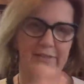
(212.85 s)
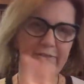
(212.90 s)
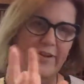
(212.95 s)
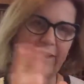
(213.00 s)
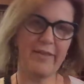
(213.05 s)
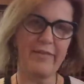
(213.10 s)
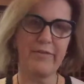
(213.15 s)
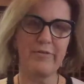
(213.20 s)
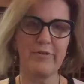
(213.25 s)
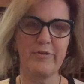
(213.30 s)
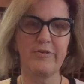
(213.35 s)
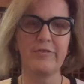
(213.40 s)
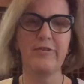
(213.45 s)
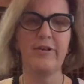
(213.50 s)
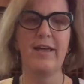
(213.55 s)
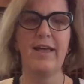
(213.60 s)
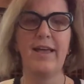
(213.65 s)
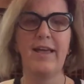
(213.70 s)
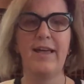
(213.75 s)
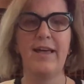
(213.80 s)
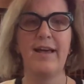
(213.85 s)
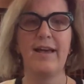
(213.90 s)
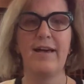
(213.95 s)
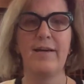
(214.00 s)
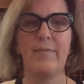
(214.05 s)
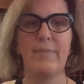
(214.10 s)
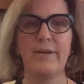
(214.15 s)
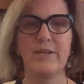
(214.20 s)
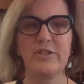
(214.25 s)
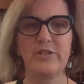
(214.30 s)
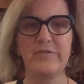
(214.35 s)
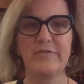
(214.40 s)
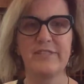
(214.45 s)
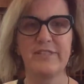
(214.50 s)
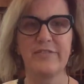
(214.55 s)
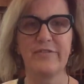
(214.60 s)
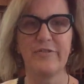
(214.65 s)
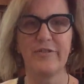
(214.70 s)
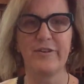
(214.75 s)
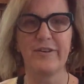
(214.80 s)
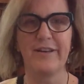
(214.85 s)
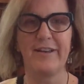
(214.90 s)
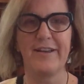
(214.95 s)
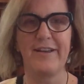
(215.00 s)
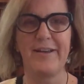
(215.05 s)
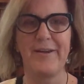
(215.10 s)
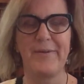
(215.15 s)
I've gone through a bunch of different,